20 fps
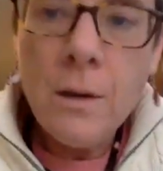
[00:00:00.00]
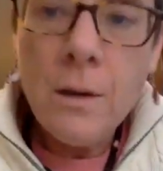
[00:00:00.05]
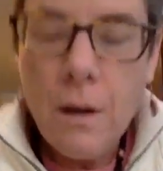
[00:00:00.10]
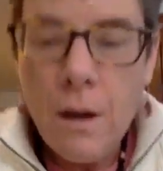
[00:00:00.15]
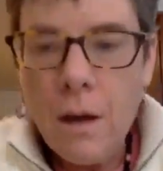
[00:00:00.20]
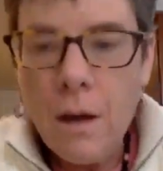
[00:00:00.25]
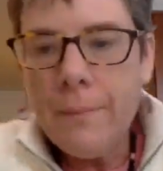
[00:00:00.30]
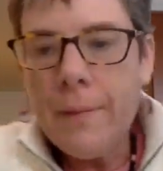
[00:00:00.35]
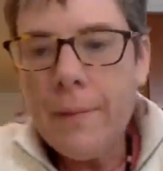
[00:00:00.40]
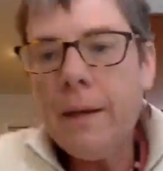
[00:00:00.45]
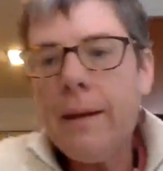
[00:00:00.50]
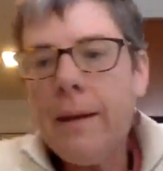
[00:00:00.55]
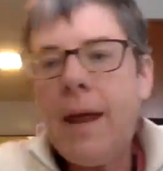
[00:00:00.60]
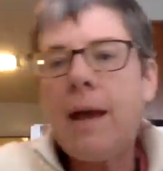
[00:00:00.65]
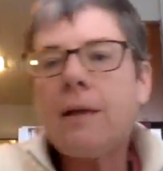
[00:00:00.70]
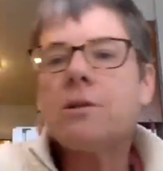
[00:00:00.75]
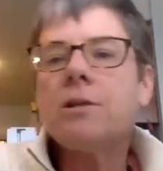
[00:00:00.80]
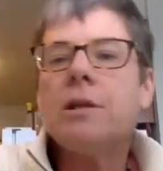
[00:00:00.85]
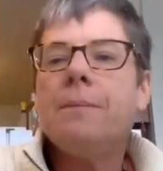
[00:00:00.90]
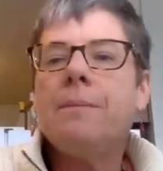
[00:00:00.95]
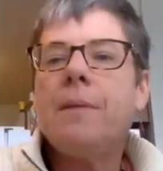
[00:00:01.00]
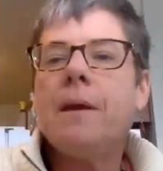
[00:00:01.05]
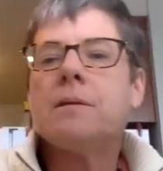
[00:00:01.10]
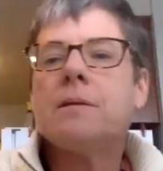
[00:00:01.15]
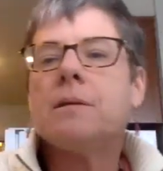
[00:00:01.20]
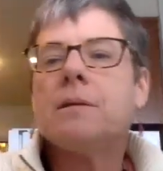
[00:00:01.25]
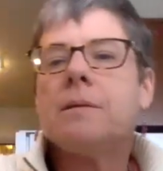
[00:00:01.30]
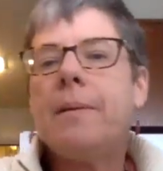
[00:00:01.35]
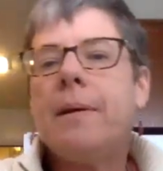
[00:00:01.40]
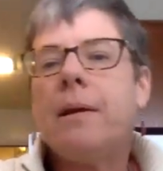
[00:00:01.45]
and it actually
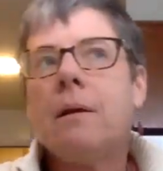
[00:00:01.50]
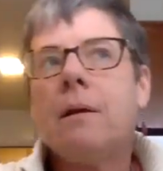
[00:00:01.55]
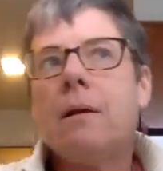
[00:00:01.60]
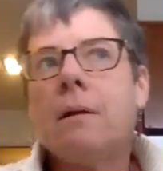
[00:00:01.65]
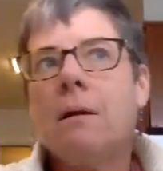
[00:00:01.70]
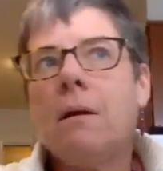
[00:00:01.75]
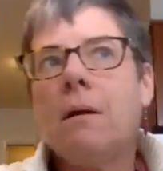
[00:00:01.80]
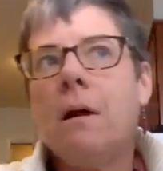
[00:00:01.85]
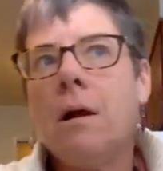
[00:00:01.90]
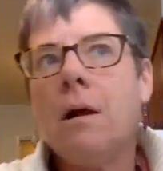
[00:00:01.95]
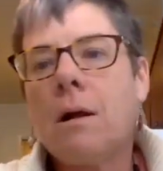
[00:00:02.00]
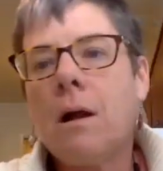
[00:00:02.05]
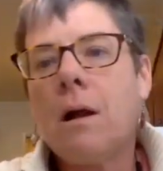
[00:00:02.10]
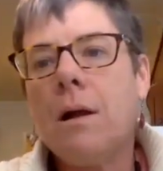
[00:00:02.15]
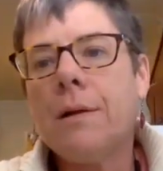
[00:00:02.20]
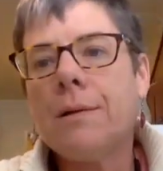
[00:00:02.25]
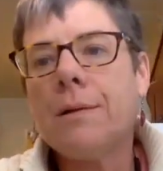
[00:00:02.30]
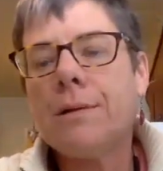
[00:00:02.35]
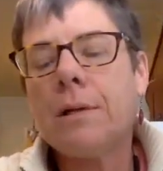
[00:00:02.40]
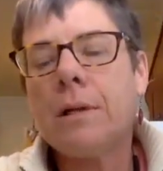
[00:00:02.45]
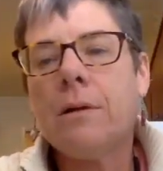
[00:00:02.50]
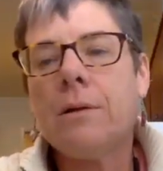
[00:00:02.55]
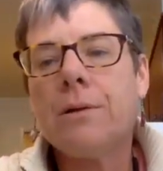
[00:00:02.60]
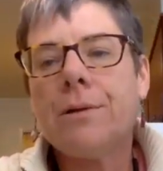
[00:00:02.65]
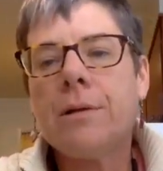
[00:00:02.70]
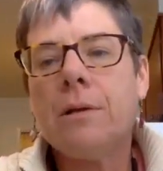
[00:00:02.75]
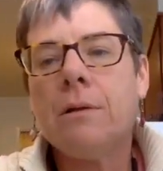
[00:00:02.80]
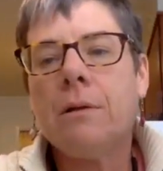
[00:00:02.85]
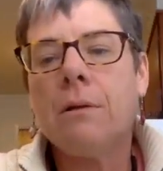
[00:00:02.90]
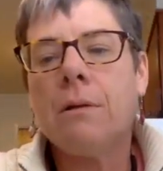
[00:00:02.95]
makes us better
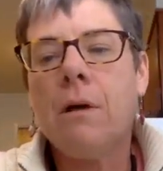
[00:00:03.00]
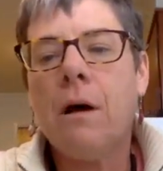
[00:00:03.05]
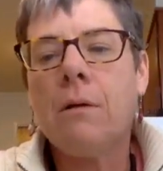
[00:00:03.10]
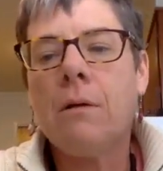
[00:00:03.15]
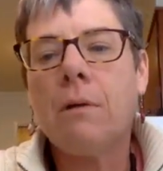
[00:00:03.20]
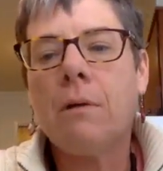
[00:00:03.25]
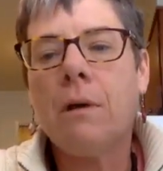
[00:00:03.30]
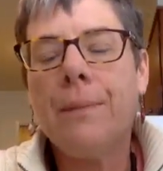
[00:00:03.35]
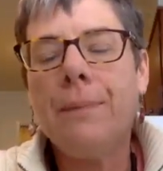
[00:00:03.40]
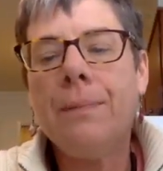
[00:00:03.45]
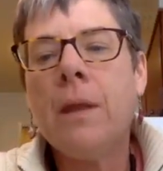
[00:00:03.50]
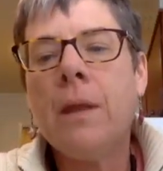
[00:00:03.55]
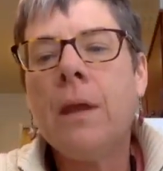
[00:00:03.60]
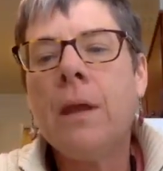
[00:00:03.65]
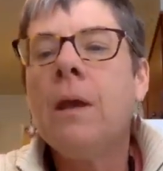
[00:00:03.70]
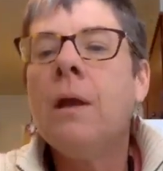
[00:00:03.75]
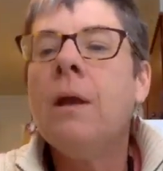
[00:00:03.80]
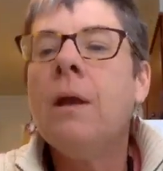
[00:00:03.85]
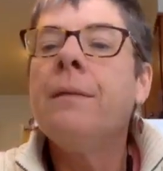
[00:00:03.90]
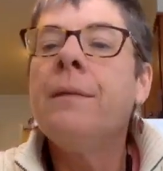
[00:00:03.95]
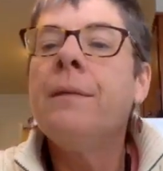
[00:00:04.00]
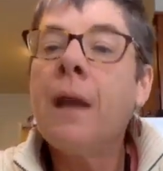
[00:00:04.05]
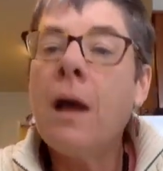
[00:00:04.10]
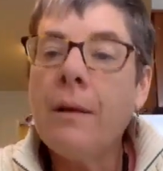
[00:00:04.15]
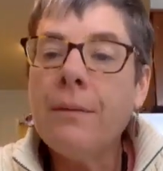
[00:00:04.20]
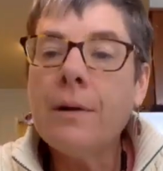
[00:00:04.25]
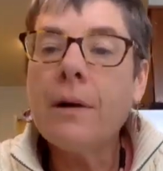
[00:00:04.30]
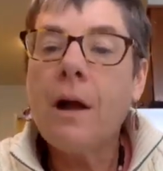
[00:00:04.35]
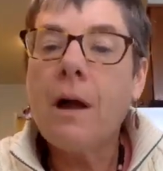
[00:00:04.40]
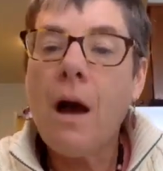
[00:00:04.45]
constellators in the long run. The
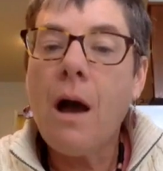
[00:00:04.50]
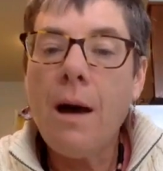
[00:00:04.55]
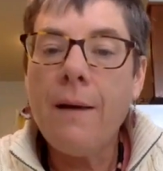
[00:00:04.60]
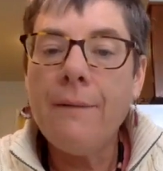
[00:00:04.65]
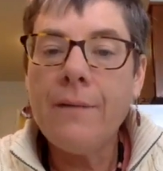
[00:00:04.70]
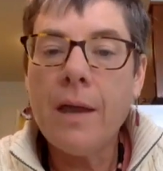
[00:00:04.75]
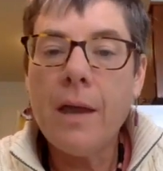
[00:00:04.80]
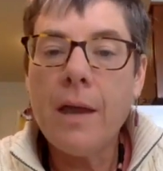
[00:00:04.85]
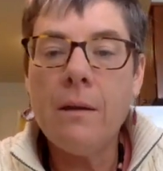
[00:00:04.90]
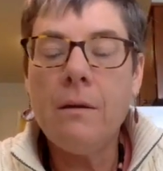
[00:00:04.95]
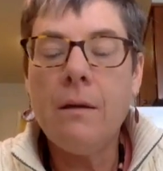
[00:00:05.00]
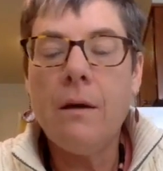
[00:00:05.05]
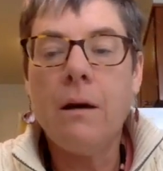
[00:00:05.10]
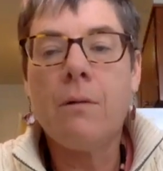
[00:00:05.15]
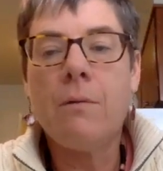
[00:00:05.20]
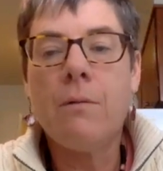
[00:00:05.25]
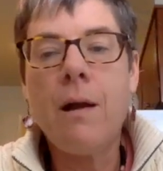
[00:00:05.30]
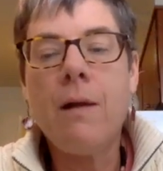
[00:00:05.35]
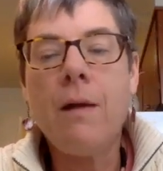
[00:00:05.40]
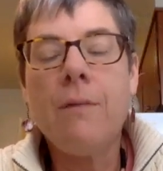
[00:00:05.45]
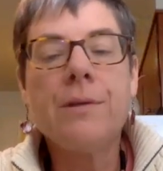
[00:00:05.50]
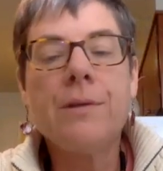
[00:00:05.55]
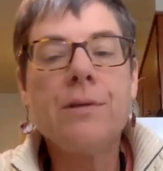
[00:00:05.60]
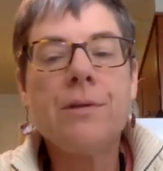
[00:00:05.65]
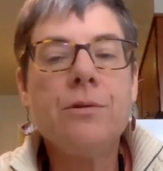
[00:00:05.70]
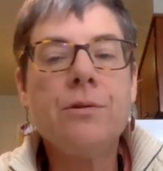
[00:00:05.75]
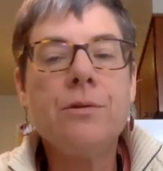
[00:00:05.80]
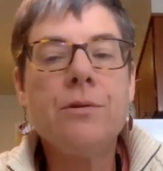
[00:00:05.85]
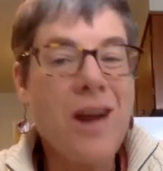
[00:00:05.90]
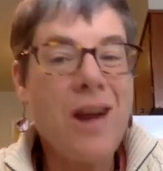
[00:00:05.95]
other caveat around this
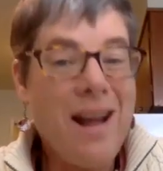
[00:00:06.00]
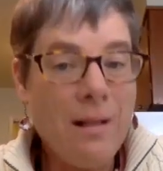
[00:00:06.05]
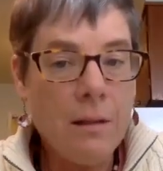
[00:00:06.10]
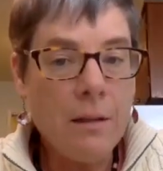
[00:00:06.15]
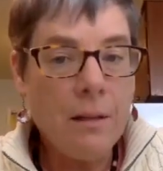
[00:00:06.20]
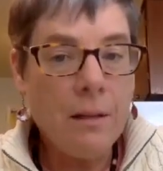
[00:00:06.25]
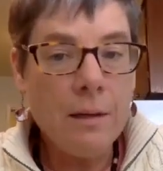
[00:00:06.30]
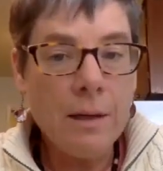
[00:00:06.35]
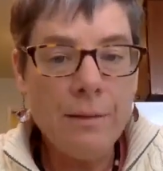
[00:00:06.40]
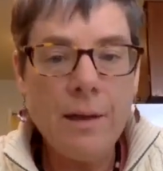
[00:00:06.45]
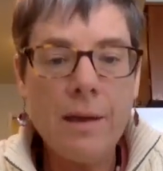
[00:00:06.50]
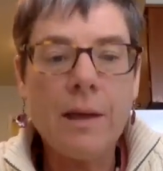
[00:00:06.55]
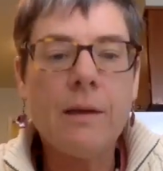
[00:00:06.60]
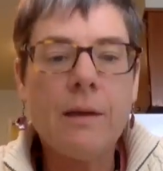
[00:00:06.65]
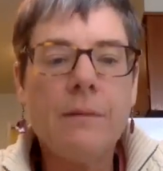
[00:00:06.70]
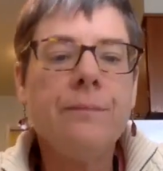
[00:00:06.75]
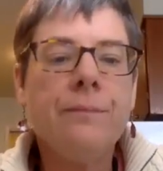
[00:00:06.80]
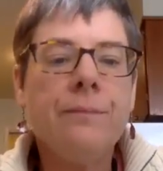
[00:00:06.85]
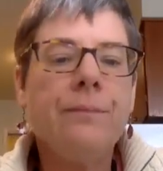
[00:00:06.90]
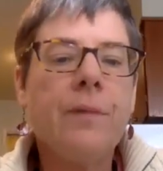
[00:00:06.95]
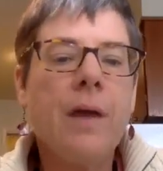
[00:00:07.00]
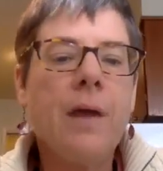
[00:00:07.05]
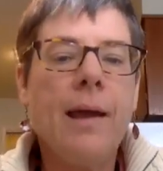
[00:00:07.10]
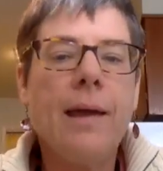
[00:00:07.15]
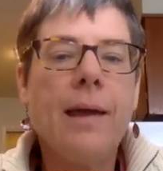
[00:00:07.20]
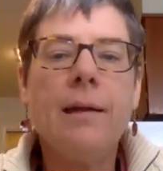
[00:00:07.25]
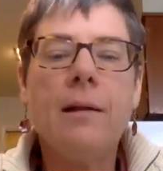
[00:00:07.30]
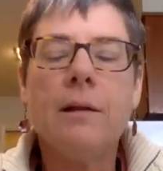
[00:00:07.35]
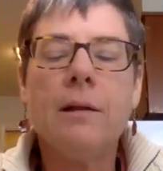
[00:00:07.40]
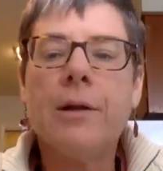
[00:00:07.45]
neutrality thing, and
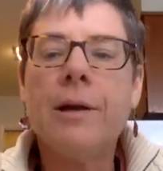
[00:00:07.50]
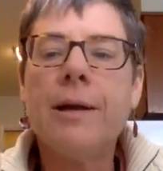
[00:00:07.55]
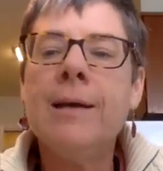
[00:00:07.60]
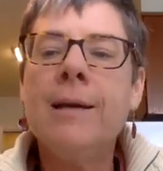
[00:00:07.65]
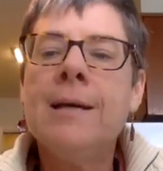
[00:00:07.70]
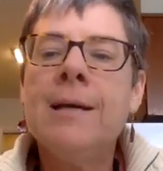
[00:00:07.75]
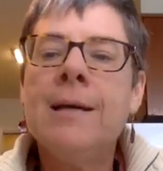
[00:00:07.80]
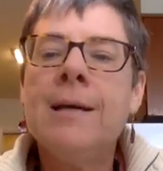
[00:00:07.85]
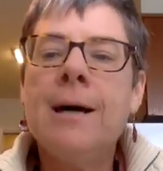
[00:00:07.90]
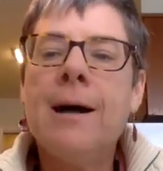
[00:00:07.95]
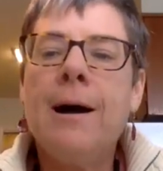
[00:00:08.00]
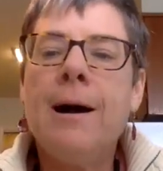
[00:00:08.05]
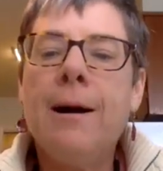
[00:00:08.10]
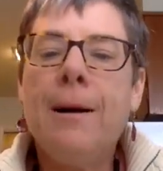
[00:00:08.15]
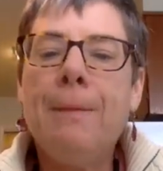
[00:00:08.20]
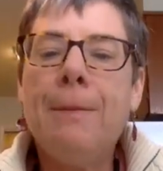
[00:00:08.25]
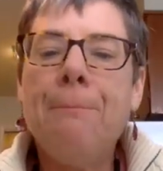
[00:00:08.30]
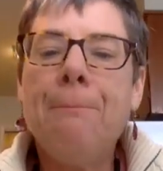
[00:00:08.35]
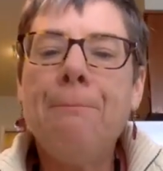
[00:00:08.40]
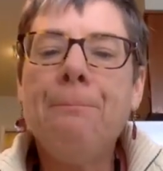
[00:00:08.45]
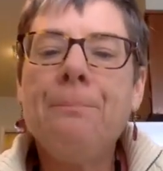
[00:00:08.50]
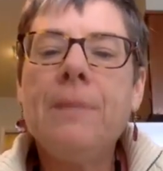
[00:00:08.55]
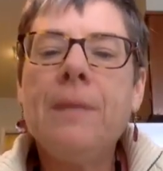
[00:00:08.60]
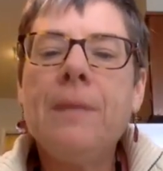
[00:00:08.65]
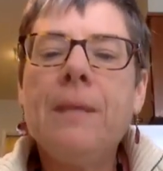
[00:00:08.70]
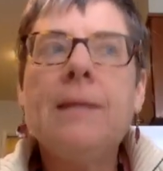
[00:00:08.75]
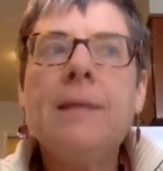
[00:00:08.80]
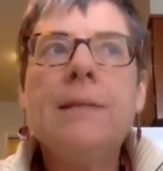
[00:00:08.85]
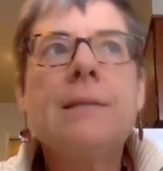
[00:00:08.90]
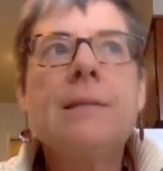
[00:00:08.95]
hi Hillary,
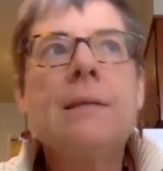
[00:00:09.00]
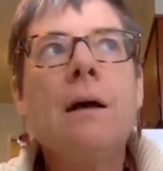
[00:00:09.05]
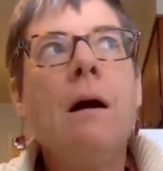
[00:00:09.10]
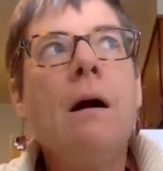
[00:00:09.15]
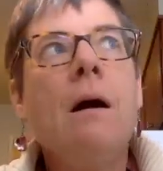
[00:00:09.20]
is